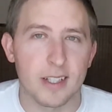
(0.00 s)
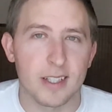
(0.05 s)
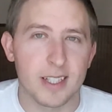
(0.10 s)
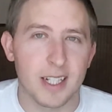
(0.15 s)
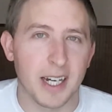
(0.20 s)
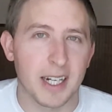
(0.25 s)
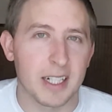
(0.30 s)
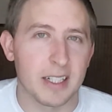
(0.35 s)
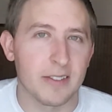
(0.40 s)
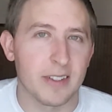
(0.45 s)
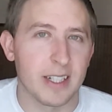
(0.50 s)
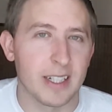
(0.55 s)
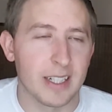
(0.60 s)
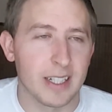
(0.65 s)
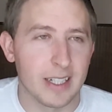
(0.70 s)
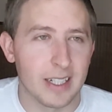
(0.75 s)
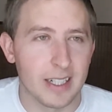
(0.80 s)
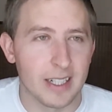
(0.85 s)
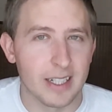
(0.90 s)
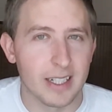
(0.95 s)
It's kind of
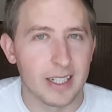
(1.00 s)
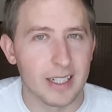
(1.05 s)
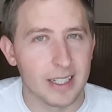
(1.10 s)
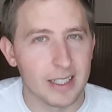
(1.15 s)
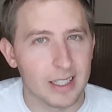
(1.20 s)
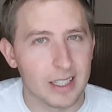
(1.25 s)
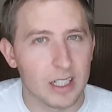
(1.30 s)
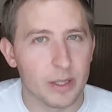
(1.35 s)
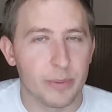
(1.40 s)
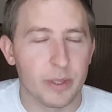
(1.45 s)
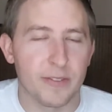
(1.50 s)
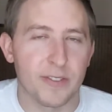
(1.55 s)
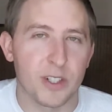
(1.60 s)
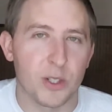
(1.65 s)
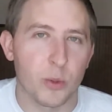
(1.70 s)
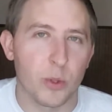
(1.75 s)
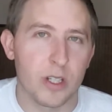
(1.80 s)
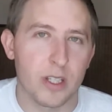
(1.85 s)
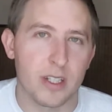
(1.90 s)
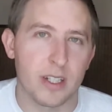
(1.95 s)
a little bit of a
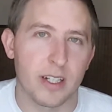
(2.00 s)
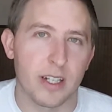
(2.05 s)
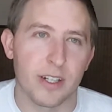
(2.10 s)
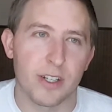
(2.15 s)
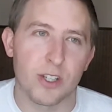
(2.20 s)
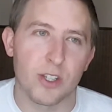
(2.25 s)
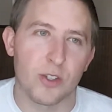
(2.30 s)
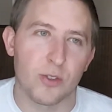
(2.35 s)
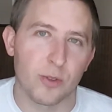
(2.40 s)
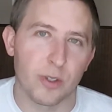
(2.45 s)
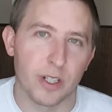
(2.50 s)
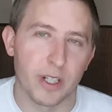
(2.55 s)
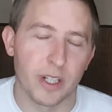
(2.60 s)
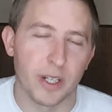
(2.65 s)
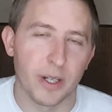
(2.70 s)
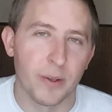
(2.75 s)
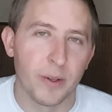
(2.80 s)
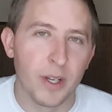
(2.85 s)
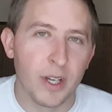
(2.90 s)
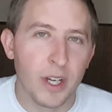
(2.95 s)
twisted
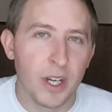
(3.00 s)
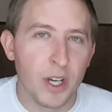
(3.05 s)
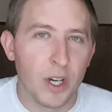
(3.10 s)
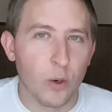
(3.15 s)
industry